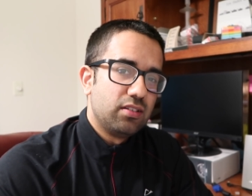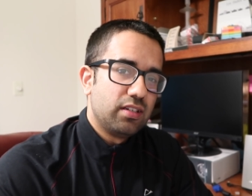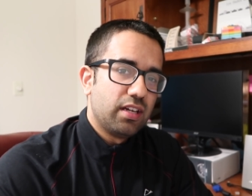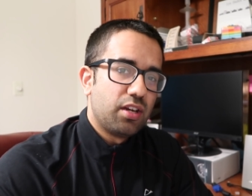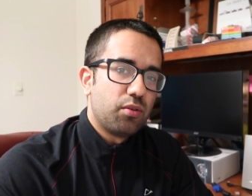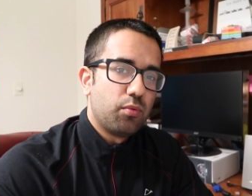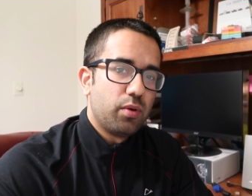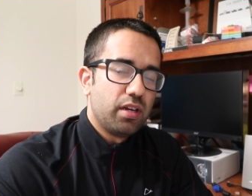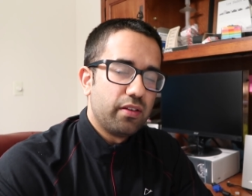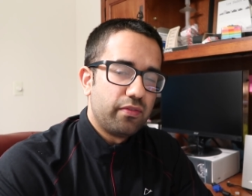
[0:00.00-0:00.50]
You
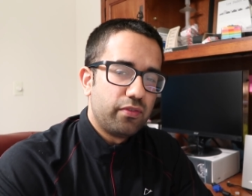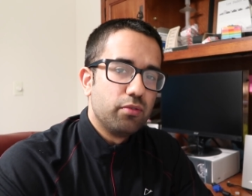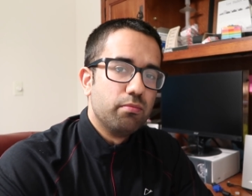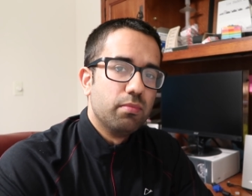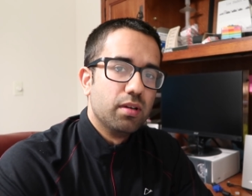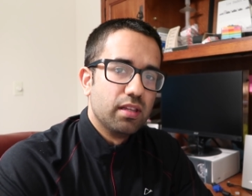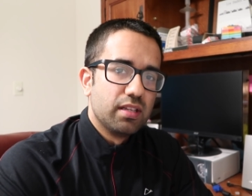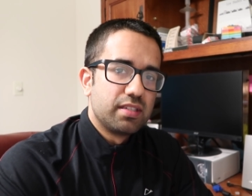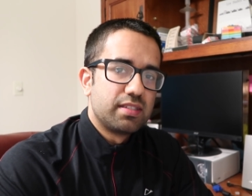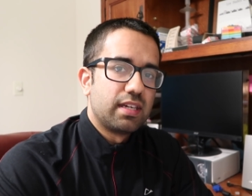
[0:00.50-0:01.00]
gotta wait a few
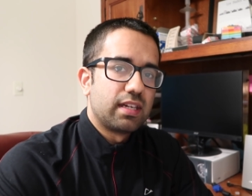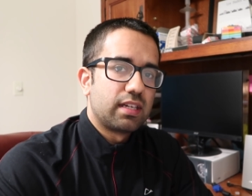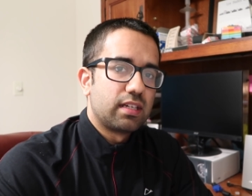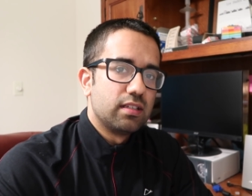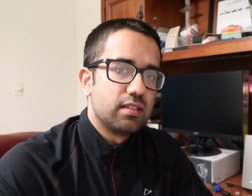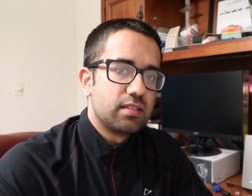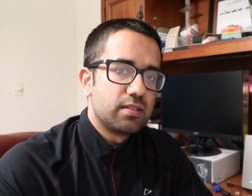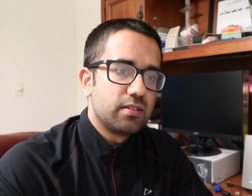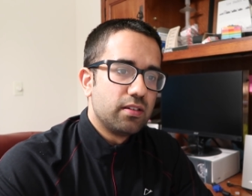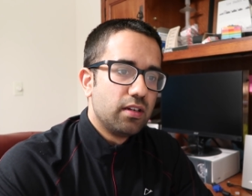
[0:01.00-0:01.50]

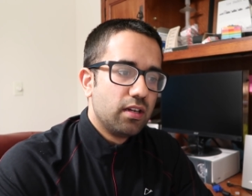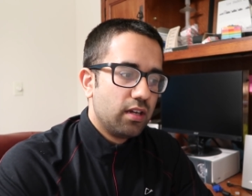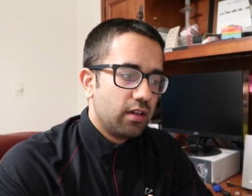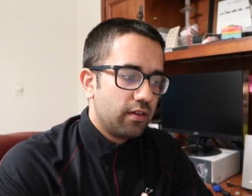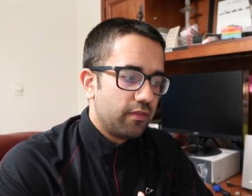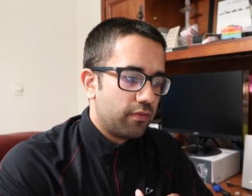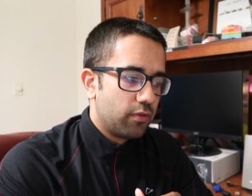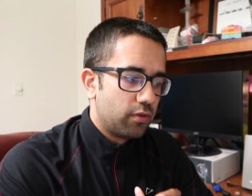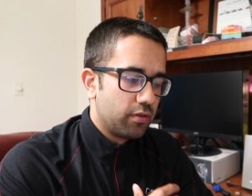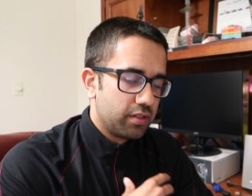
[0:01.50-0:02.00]
milliseconds
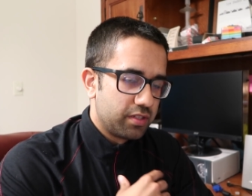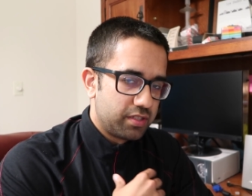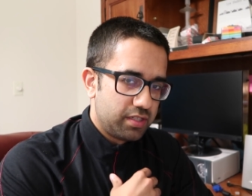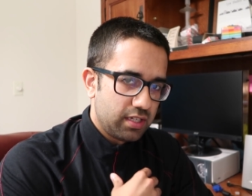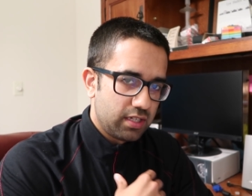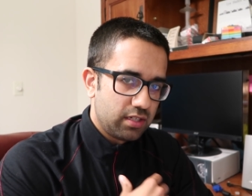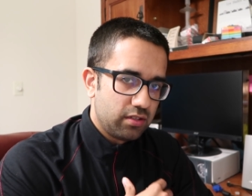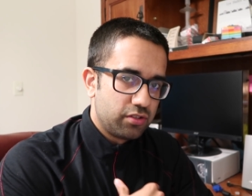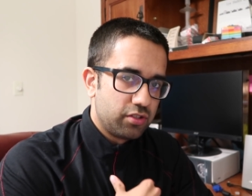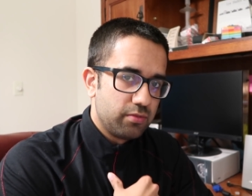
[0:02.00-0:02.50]
for the
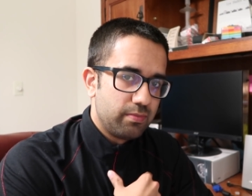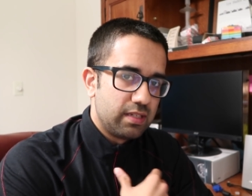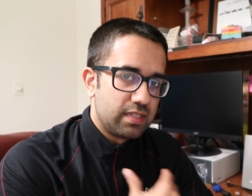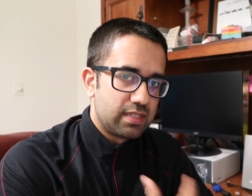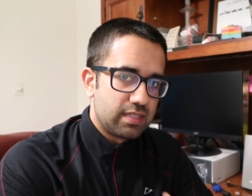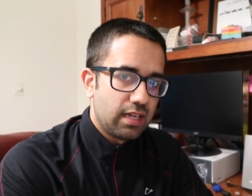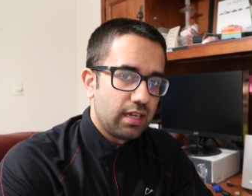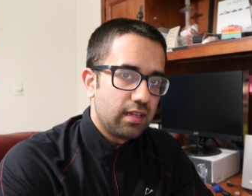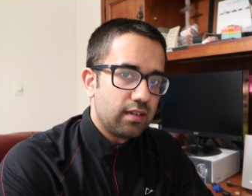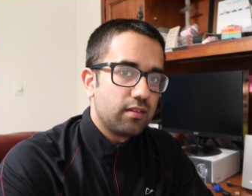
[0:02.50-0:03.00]
signal to be
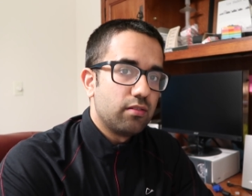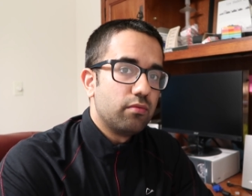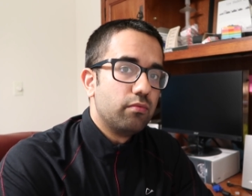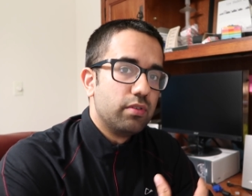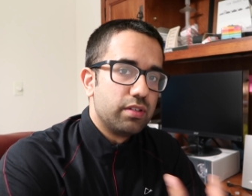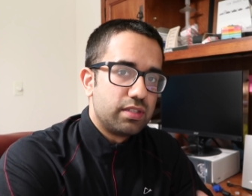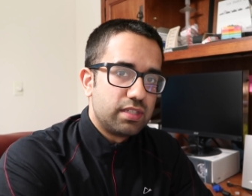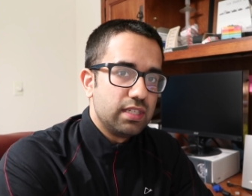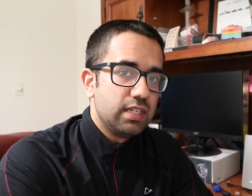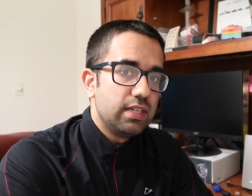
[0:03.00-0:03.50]
sent,
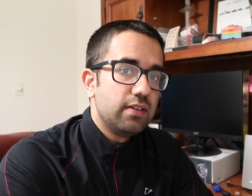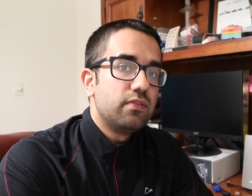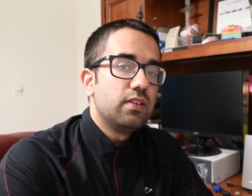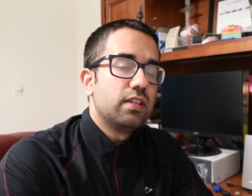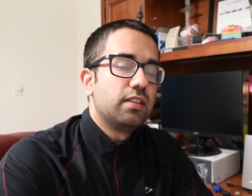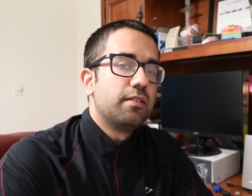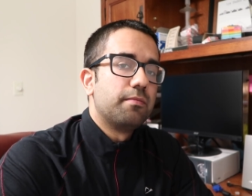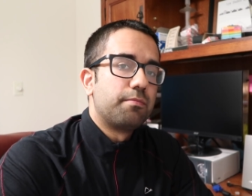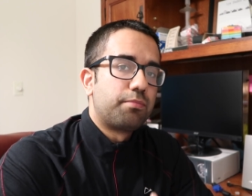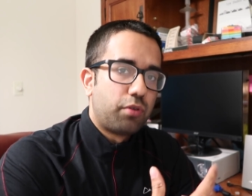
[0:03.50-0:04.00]
received,
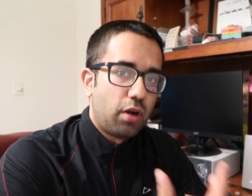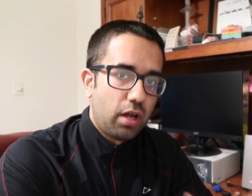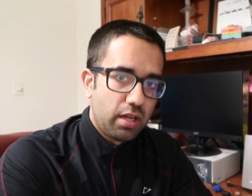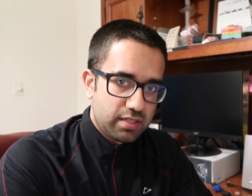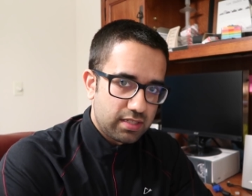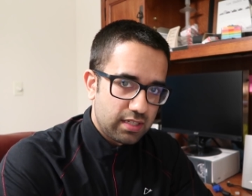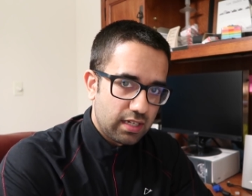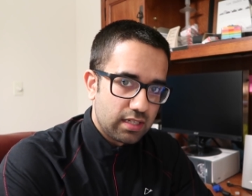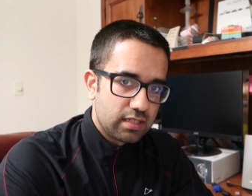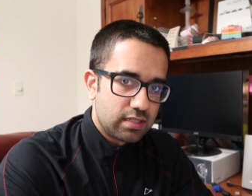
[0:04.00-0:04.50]
and then
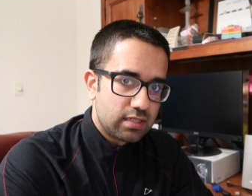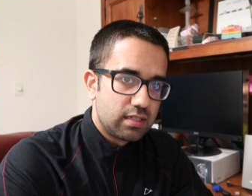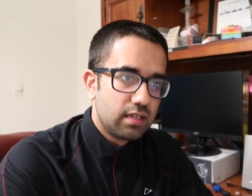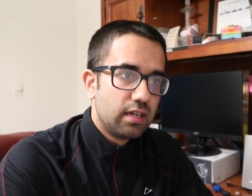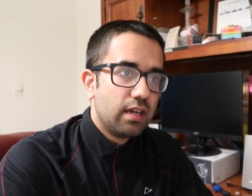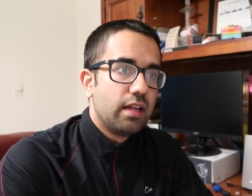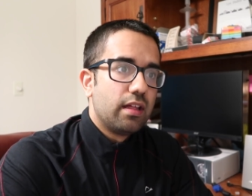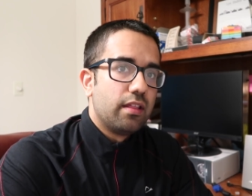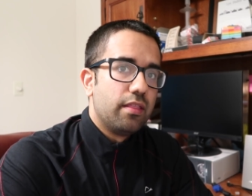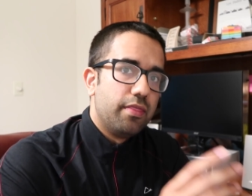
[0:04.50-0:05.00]
processed,
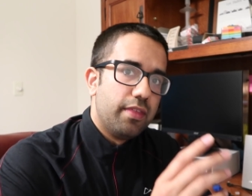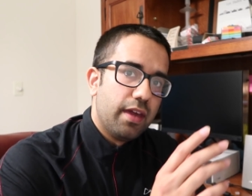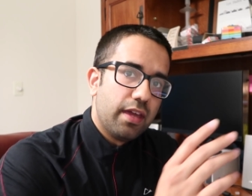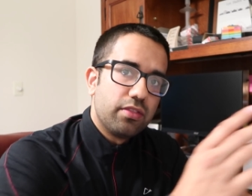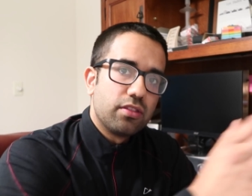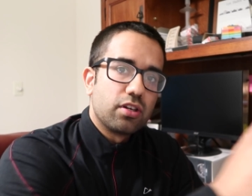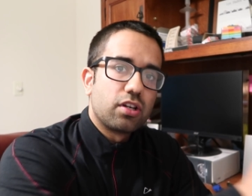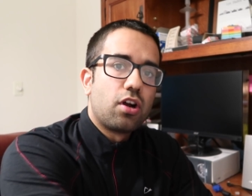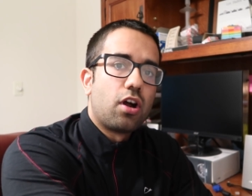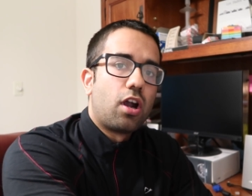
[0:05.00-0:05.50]

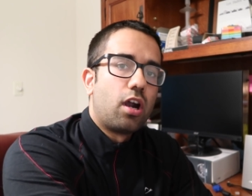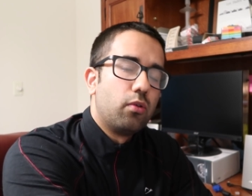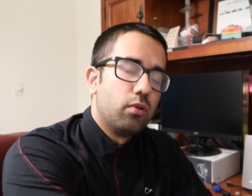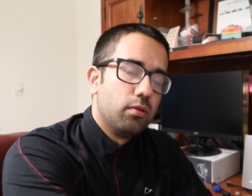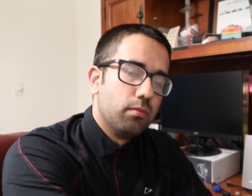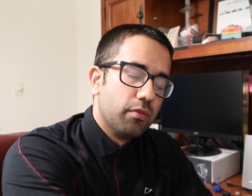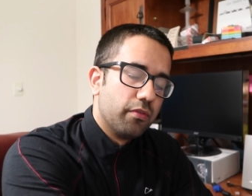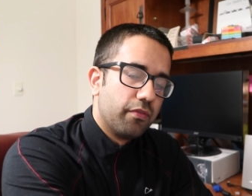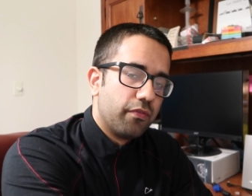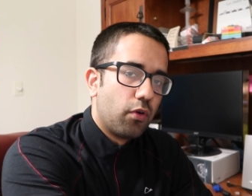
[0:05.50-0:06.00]
then the car
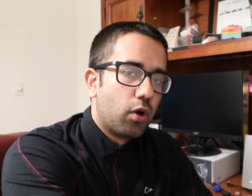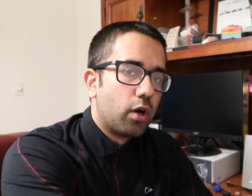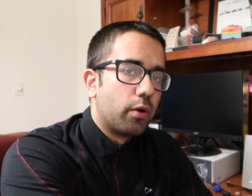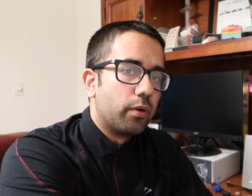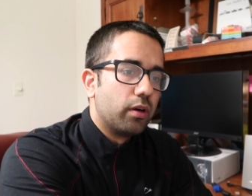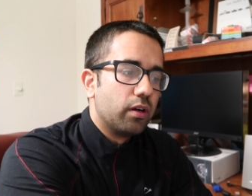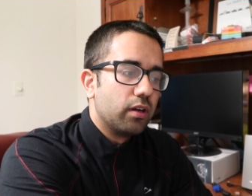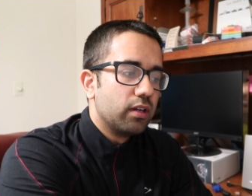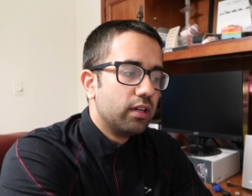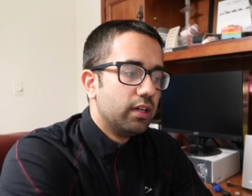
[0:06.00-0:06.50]
will move
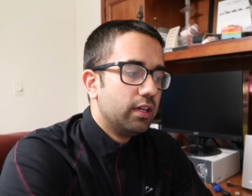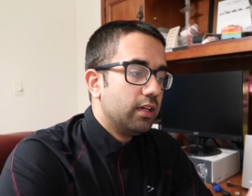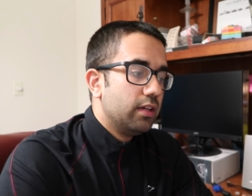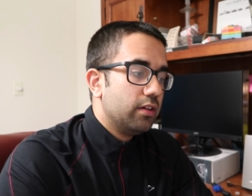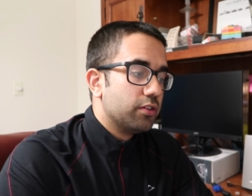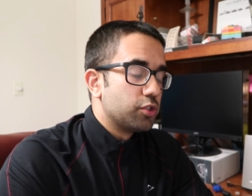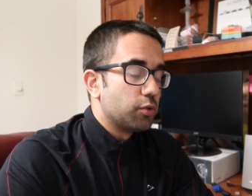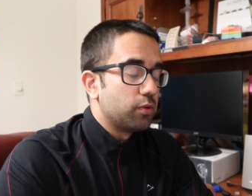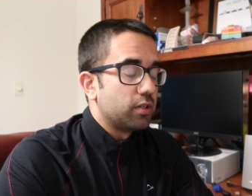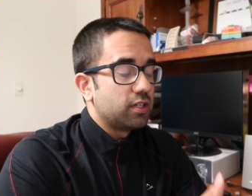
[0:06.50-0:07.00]
forward.
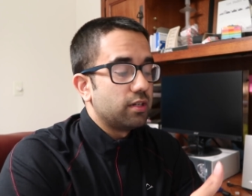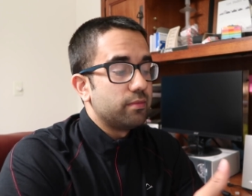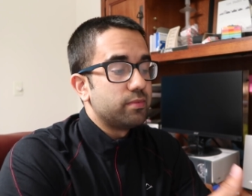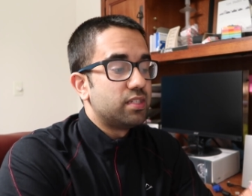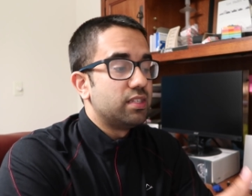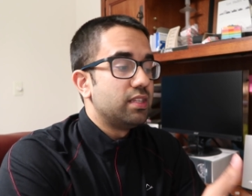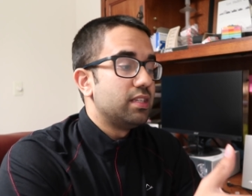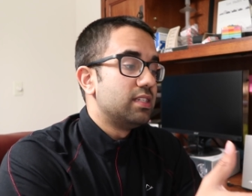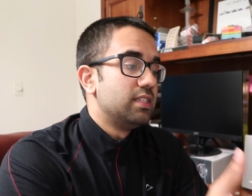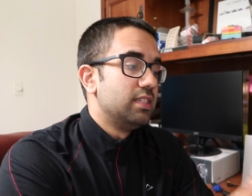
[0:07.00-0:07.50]
So when it comes
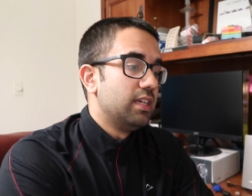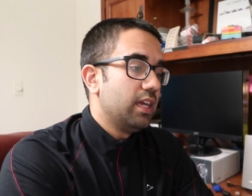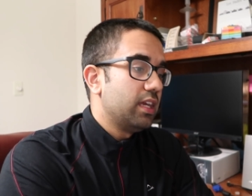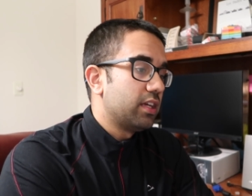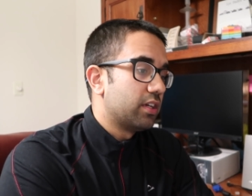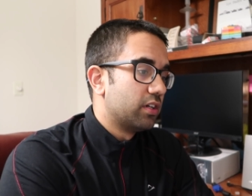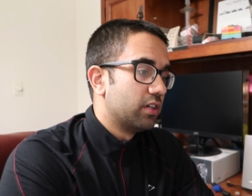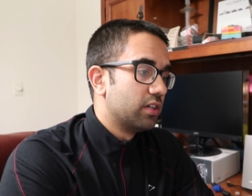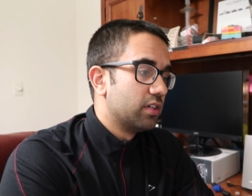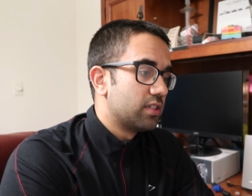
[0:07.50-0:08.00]
to these
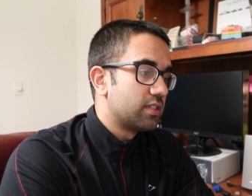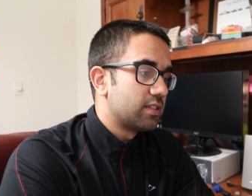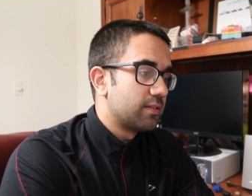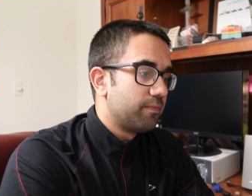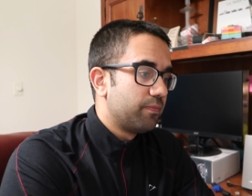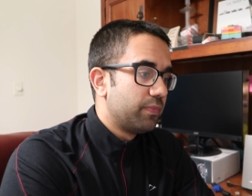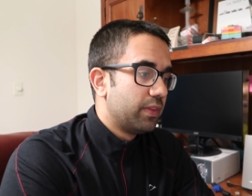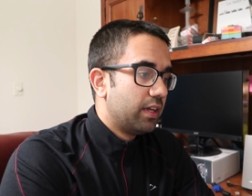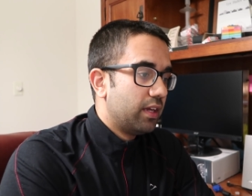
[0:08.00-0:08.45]
Jaegers,